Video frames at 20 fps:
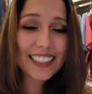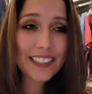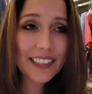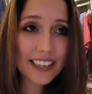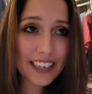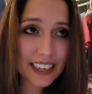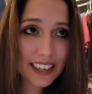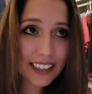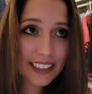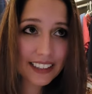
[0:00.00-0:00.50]

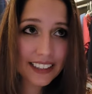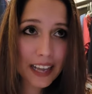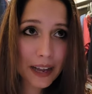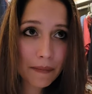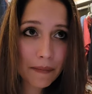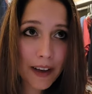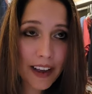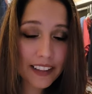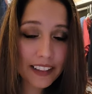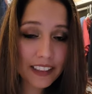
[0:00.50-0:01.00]
uh, that
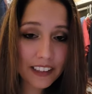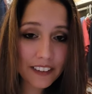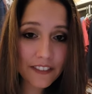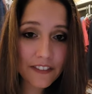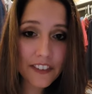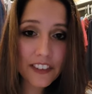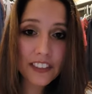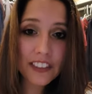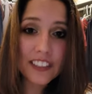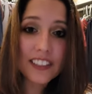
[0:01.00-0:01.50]
my love
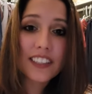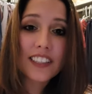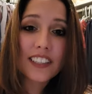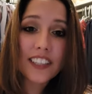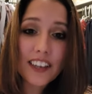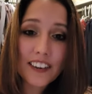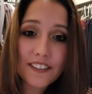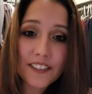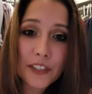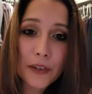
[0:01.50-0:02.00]
for
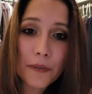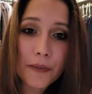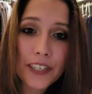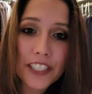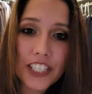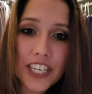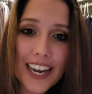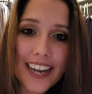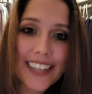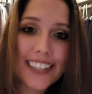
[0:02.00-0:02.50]
Love Don't Be
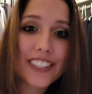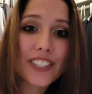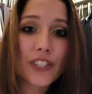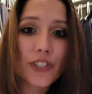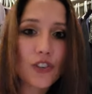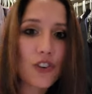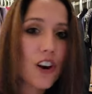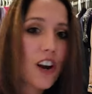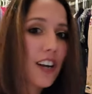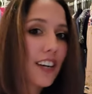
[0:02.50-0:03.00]
Shy is
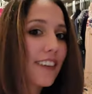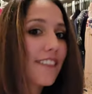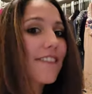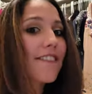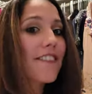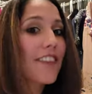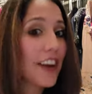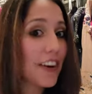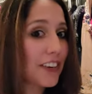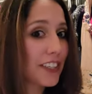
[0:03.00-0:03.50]
strong.
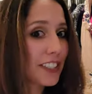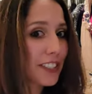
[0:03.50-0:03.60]
Very